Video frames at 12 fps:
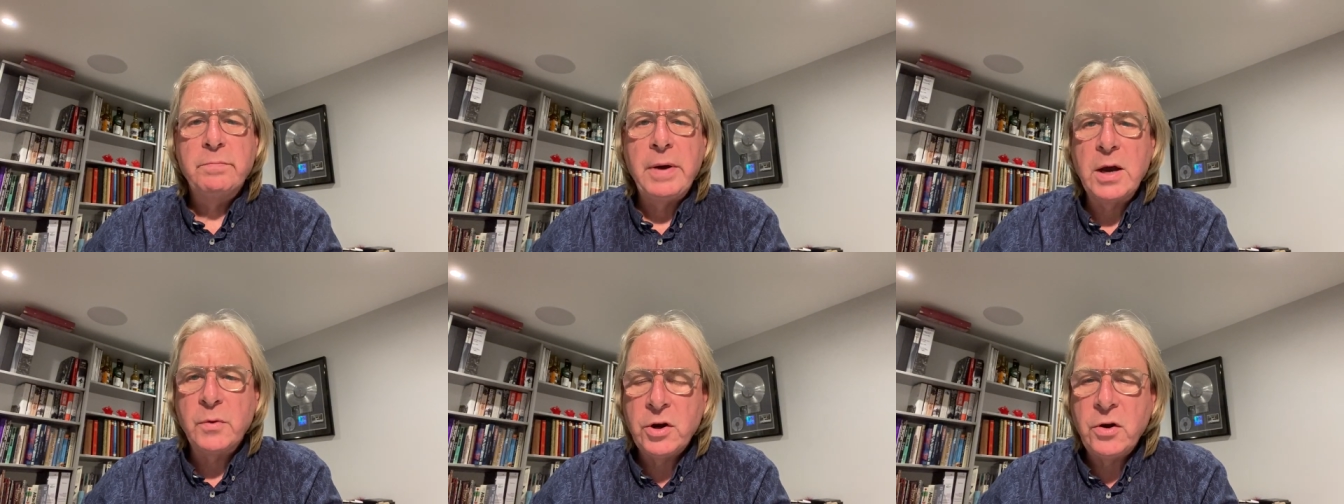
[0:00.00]

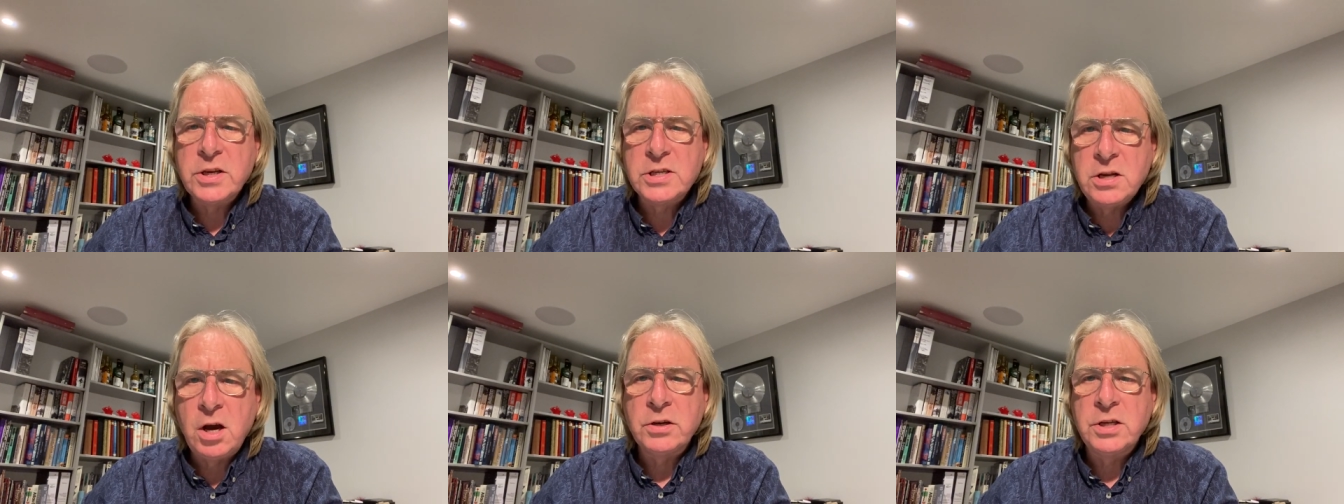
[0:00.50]
Back when I
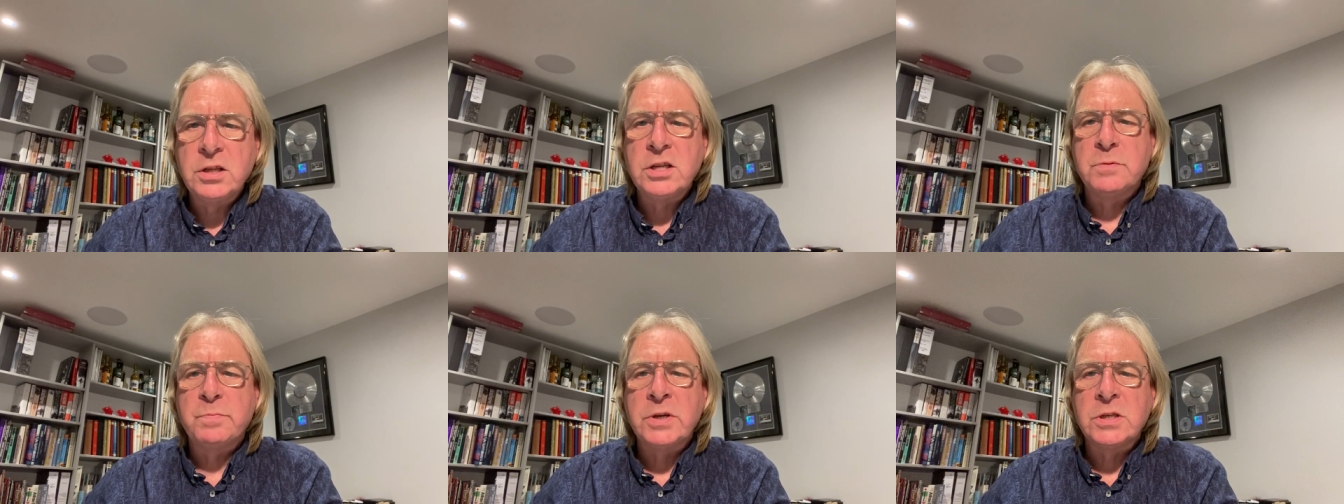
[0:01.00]
started
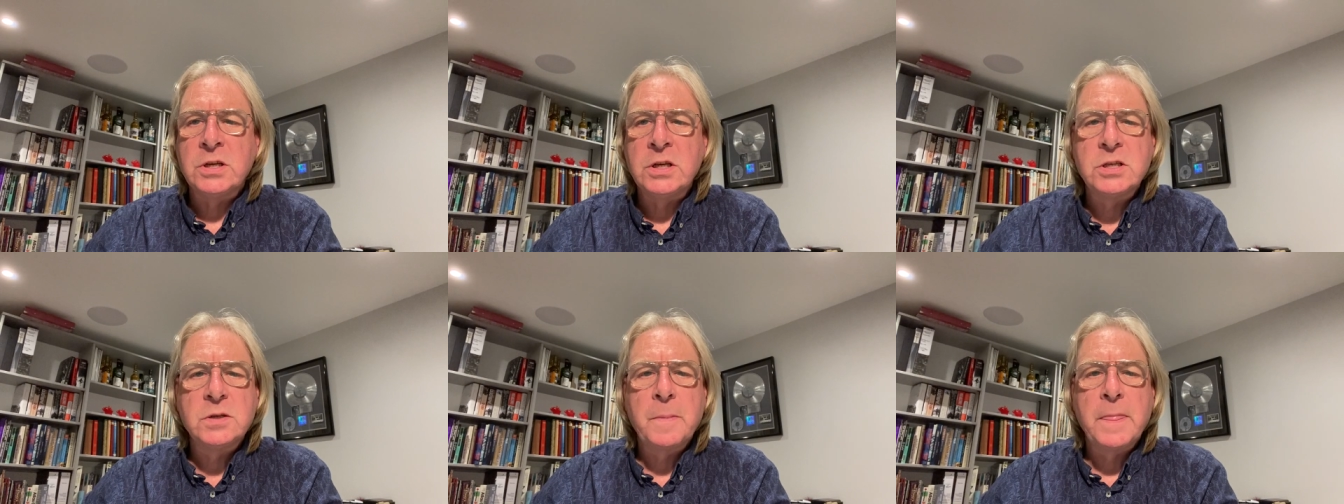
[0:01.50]
this
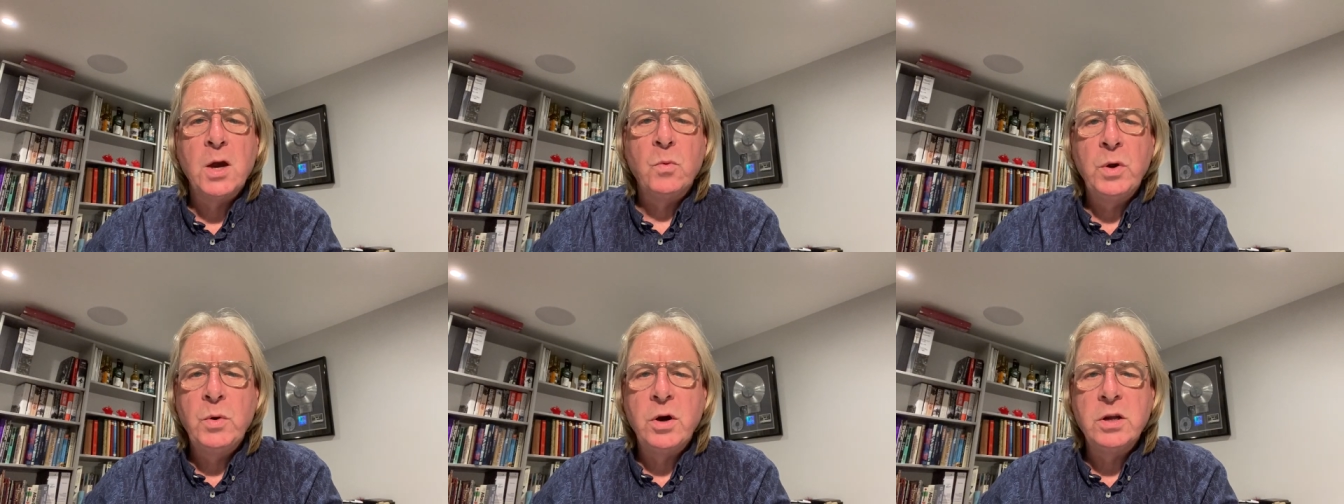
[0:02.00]
business,
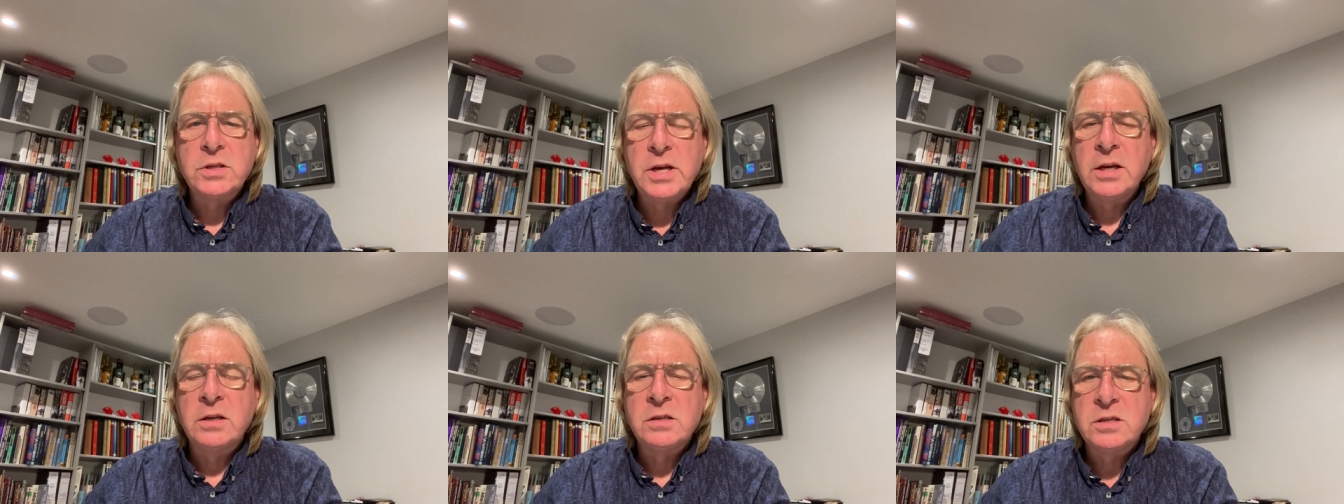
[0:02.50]
we weren't
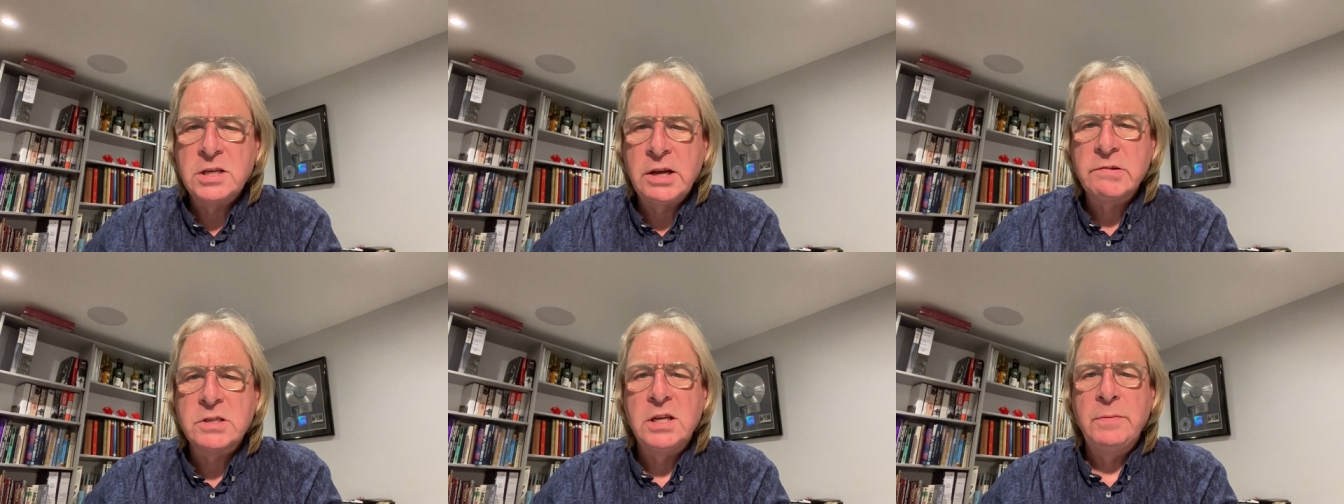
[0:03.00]
taken
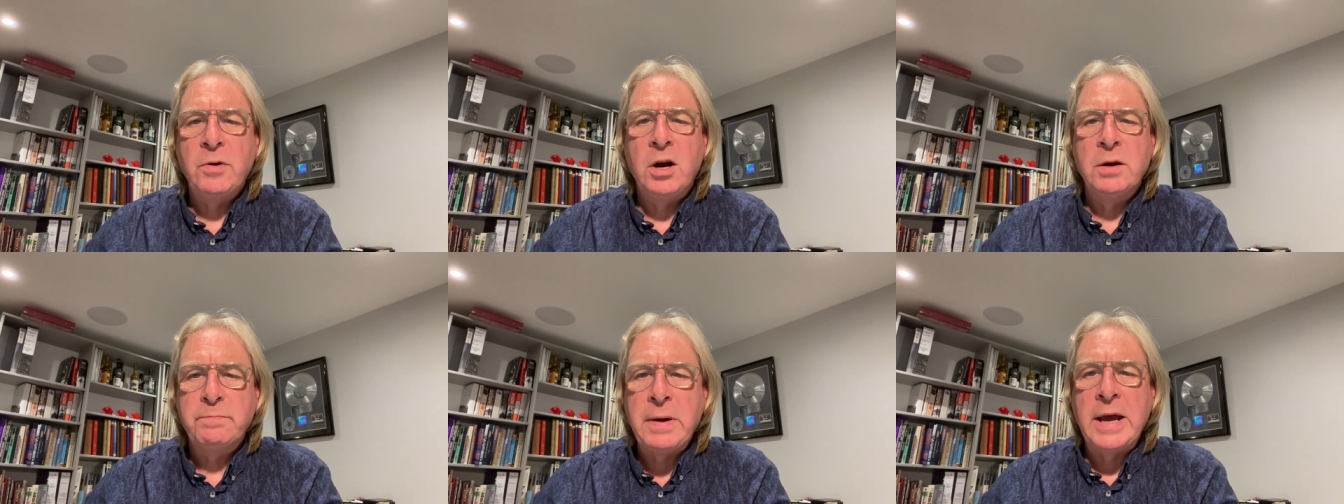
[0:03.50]
seriously
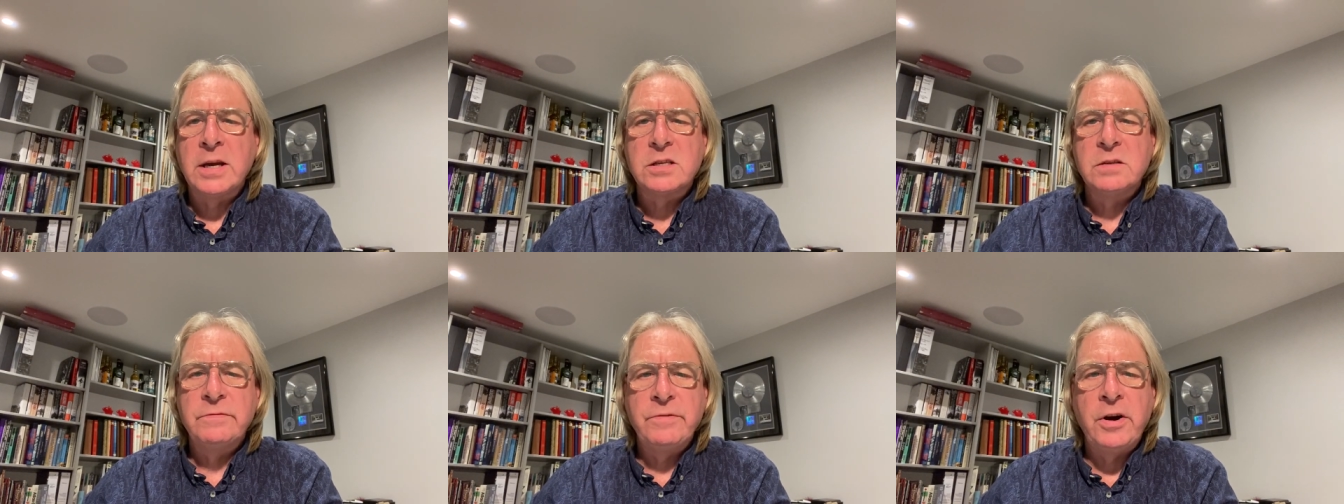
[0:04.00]
by
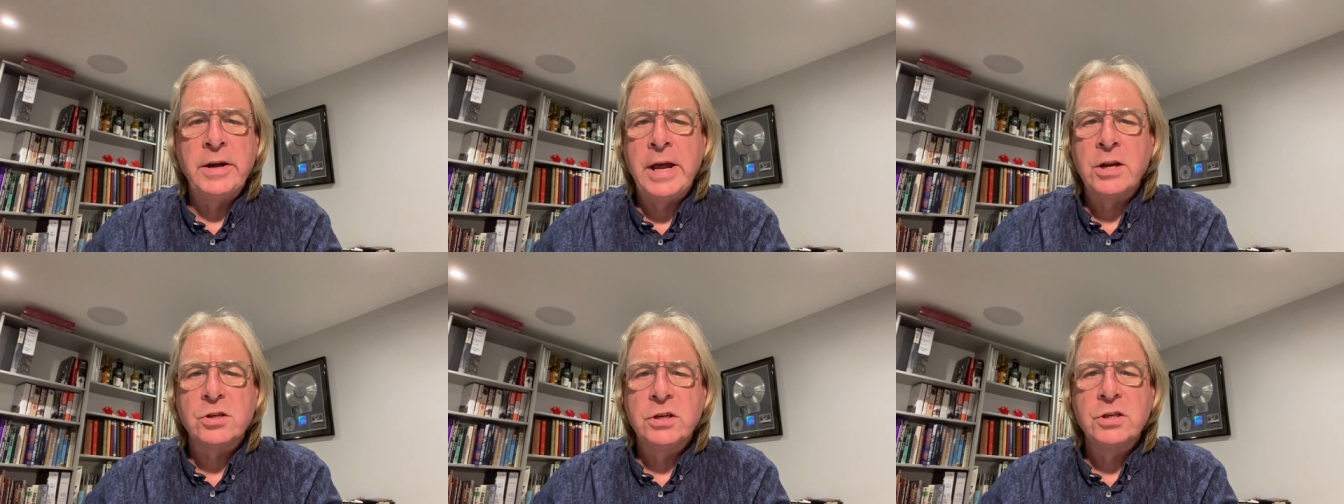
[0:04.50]
banks and
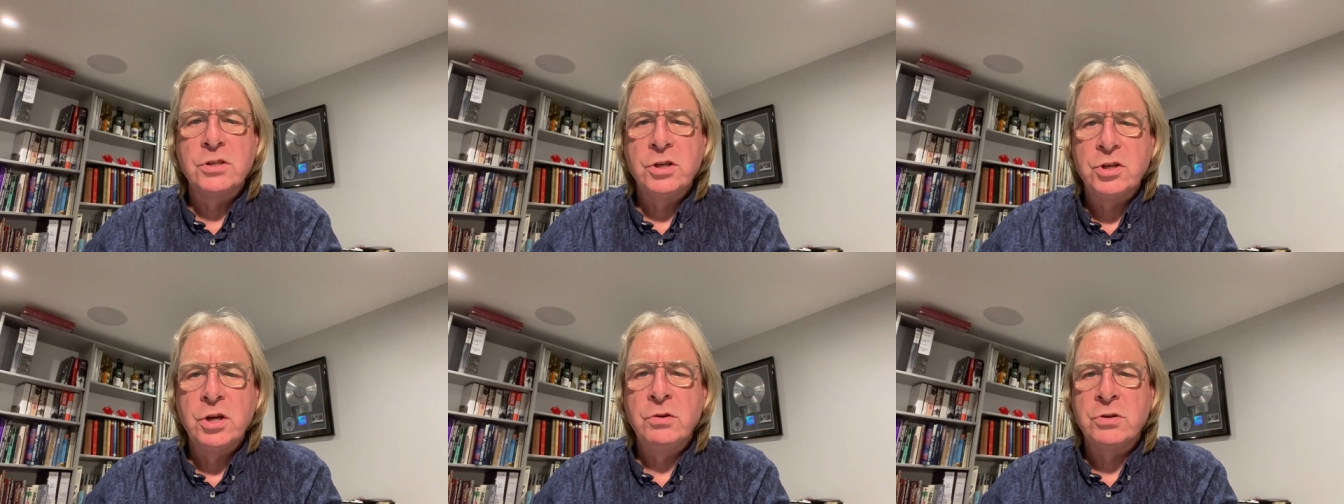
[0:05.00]
financial
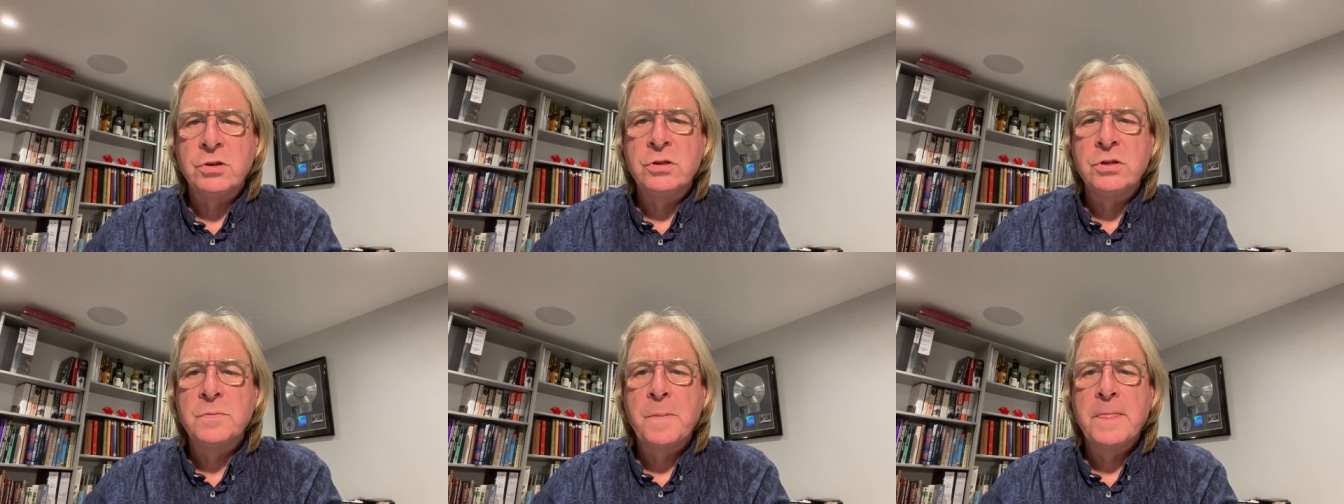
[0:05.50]

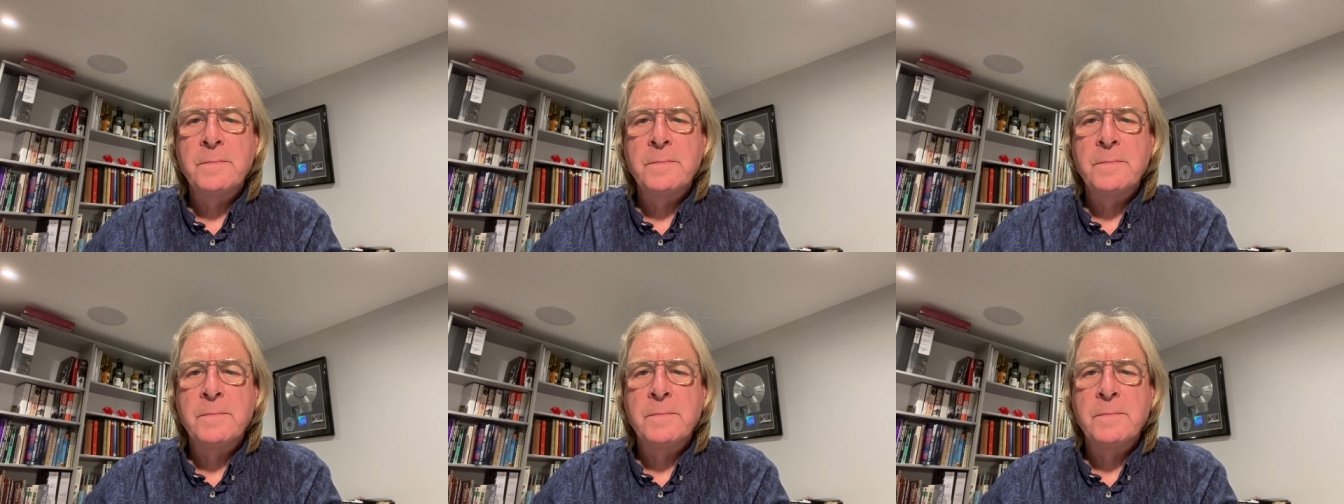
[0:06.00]
institutions.